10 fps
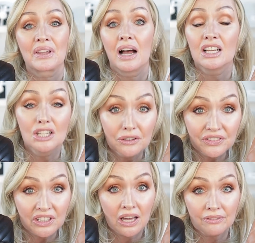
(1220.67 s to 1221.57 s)
I love
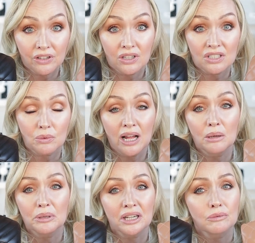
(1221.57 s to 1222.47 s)
the caviar as well,
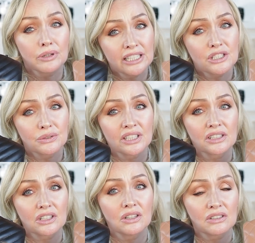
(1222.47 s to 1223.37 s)
but I really do think
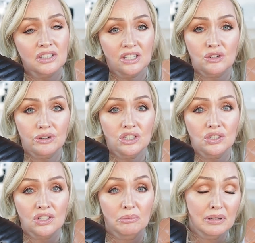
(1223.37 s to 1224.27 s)
the colour saturation
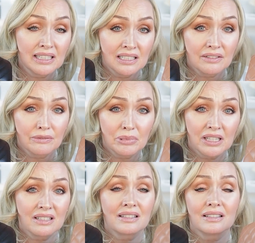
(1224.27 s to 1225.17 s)
is completely different
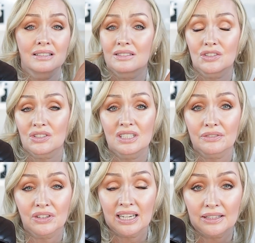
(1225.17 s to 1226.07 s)
because it's just a
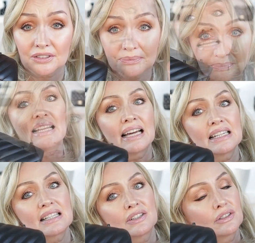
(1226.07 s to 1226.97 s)
different leather. That
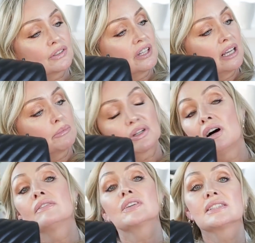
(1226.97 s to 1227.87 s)
is another thing, but
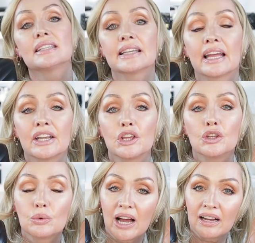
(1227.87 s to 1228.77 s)
obviously then
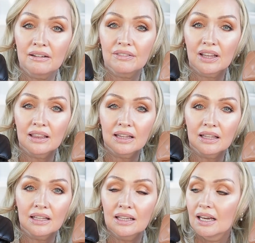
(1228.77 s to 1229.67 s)
you have
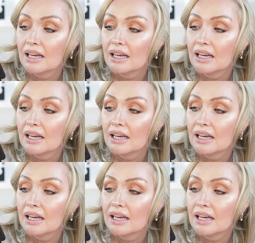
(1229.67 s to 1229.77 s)
the,